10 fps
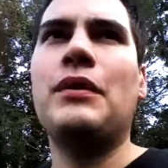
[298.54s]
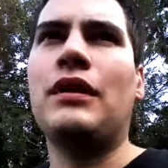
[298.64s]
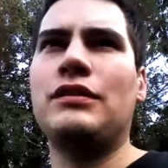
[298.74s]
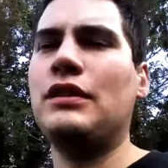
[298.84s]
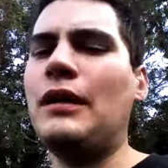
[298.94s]

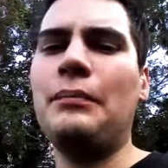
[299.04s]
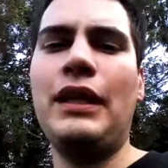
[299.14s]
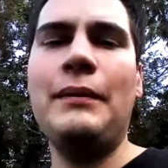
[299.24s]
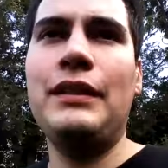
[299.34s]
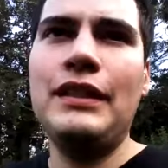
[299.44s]
work. Stop
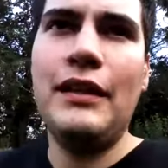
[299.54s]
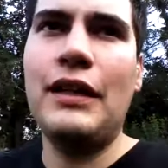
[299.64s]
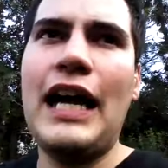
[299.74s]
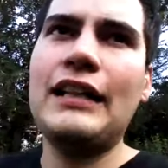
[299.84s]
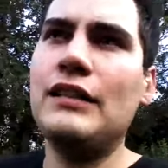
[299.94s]
blaming, you know,
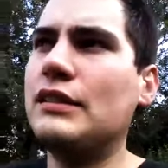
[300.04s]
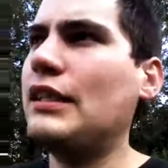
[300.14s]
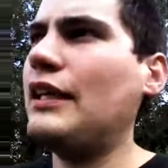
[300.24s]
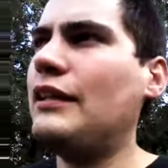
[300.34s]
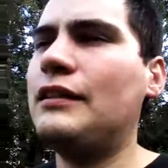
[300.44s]
I could
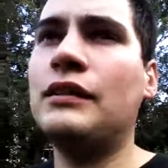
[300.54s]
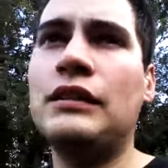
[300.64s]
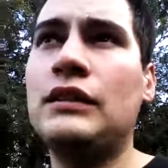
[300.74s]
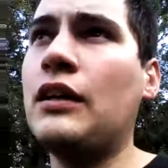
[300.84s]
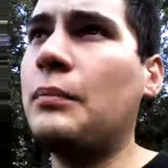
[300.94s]
sit here and
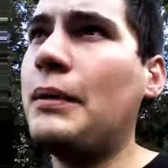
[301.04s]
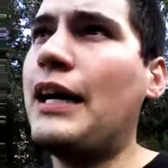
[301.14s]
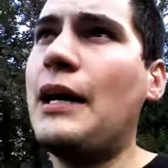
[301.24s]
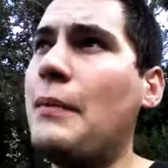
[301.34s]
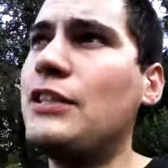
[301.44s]
talk
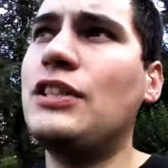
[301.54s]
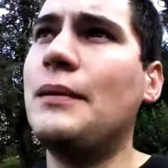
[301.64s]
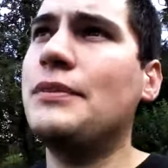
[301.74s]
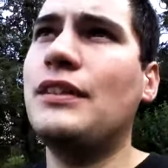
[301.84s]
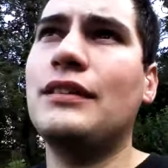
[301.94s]
about how my
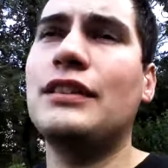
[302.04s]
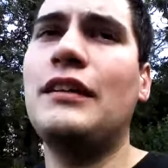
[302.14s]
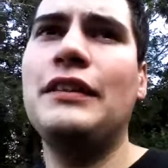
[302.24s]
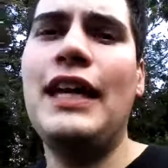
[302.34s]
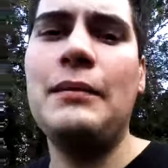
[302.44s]
job sucks
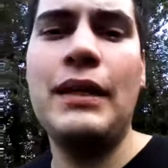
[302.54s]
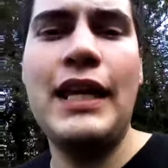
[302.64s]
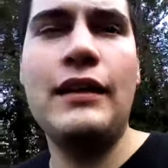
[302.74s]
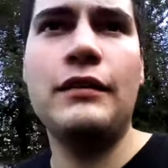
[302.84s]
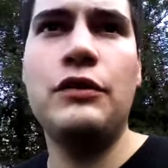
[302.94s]
all day, but it
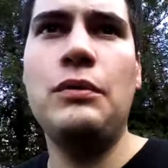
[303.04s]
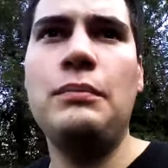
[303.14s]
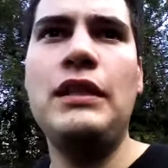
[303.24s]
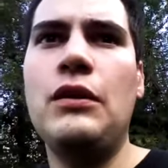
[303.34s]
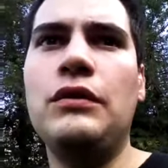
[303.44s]
ain't going to do
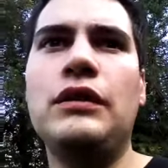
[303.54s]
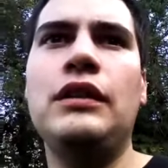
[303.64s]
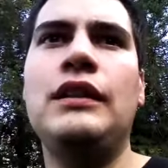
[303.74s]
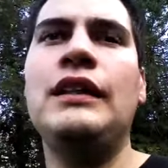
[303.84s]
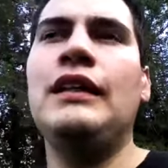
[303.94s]
me no good.